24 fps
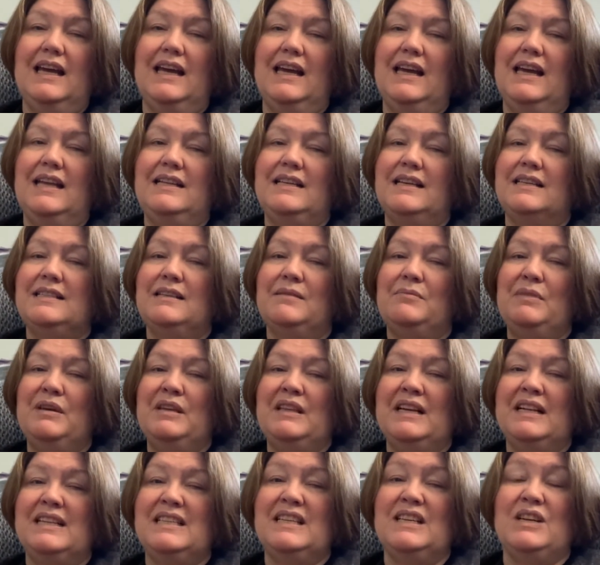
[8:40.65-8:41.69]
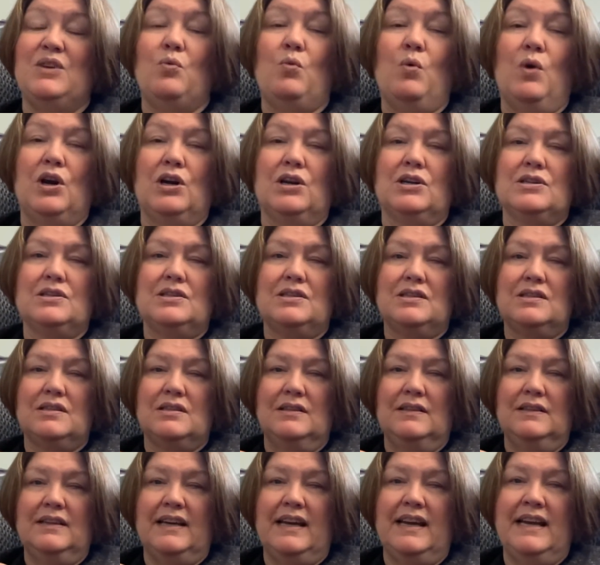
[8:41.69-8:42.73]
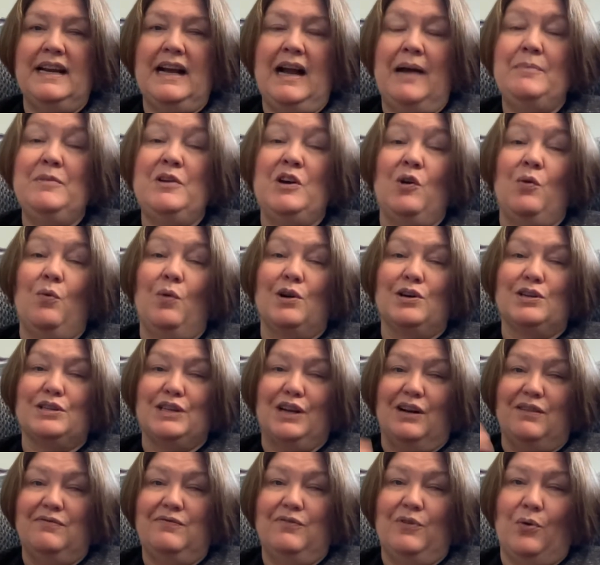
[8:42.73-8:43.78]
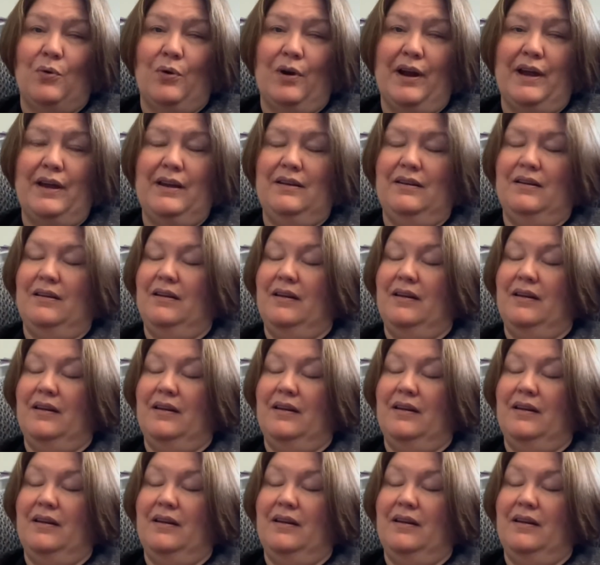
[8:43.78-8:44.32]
it doesn't mean that it's any worse, and I'm no worse off for it.